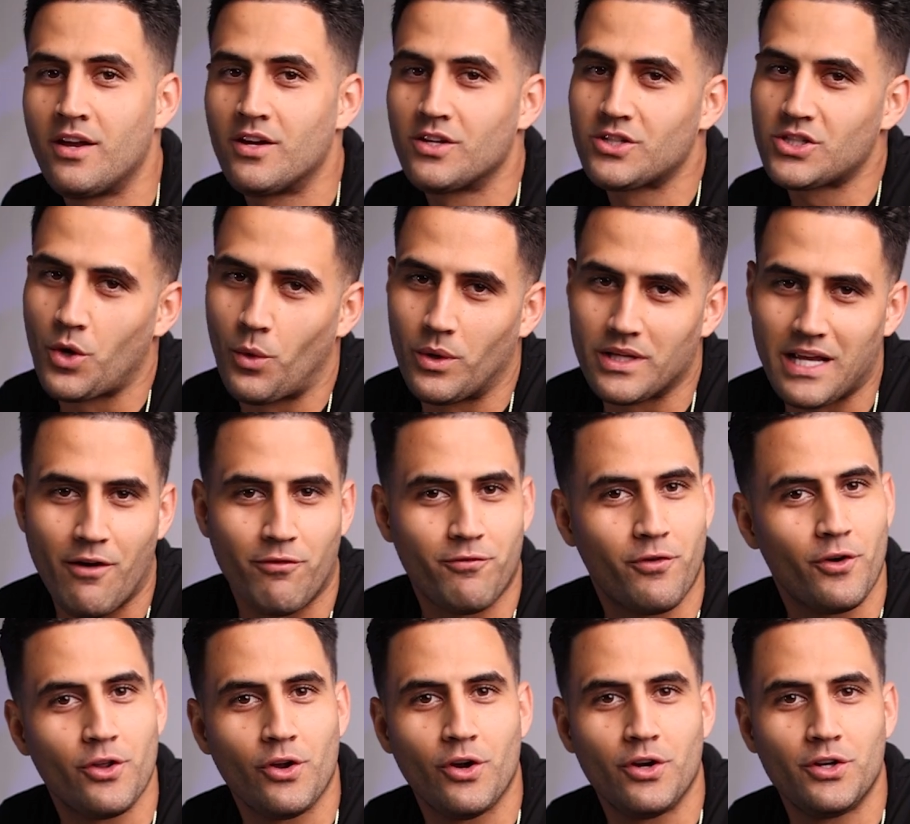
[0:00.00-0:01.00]
So without
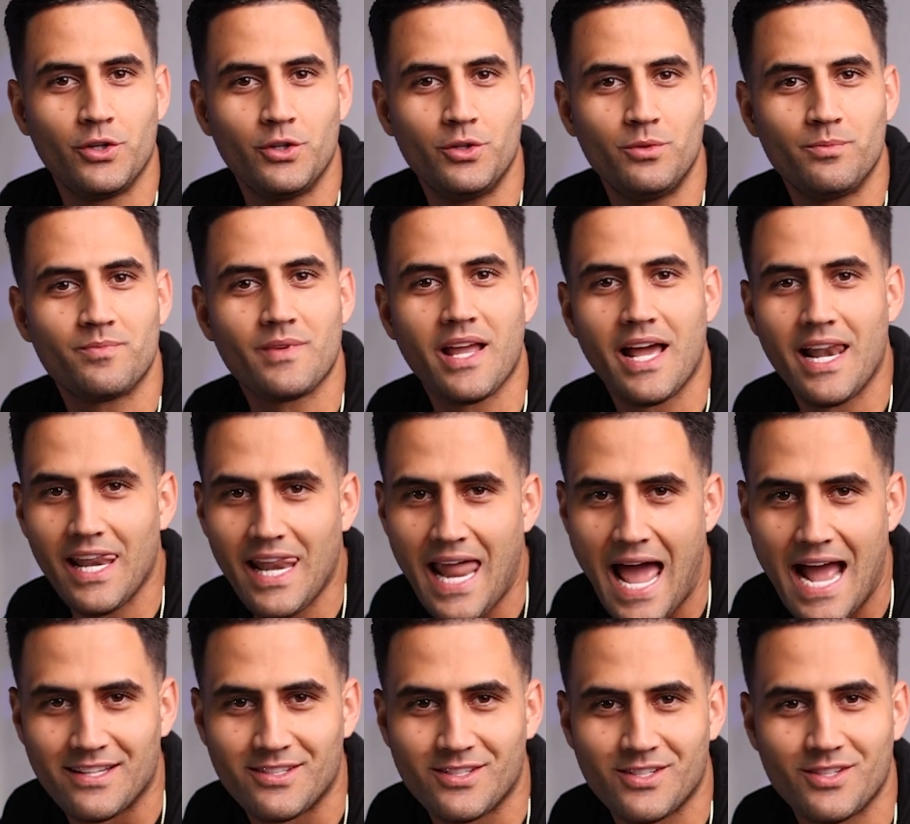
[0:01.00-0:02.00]
further ado,
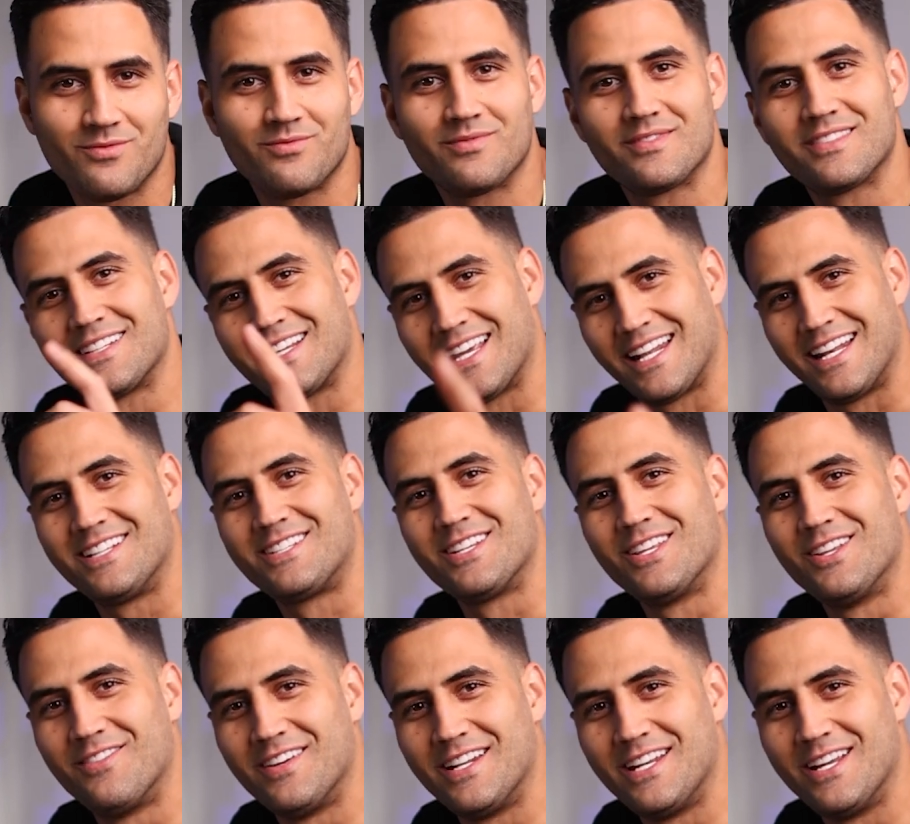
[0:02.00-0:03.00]
let's get into
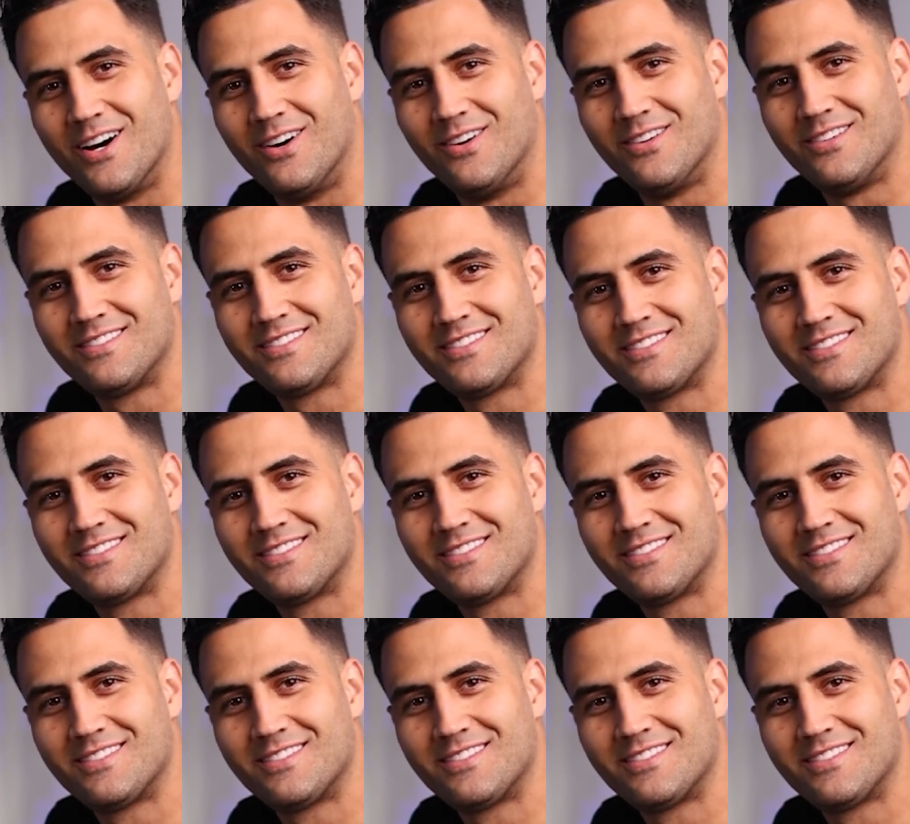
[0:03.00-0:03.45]
the video.